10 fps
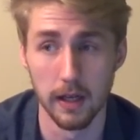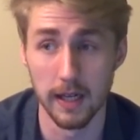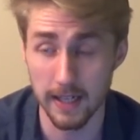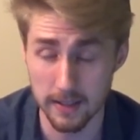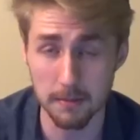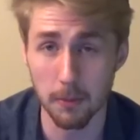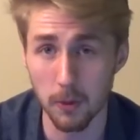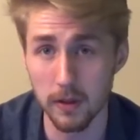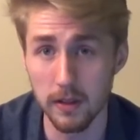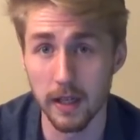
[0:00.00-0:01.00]
It is
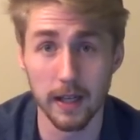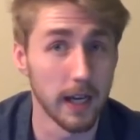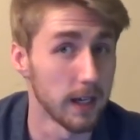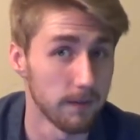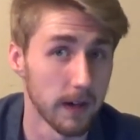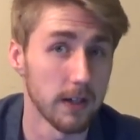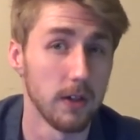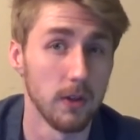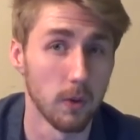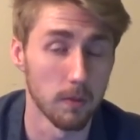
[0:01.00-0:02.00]
important. It can
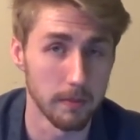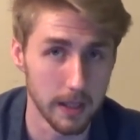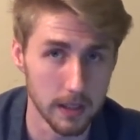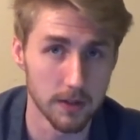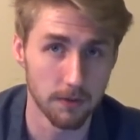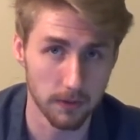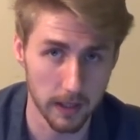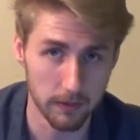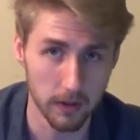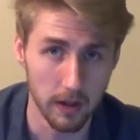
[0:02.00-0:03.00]
affect your mead's
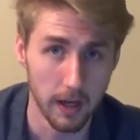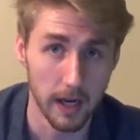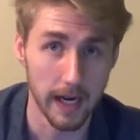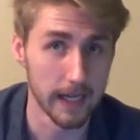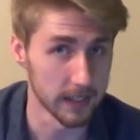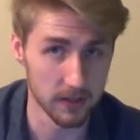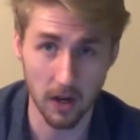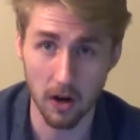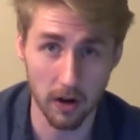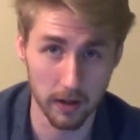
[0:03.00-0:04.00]
flavor, and it's
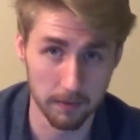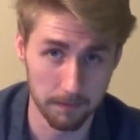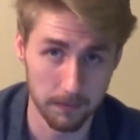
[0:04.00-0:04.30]
not hard.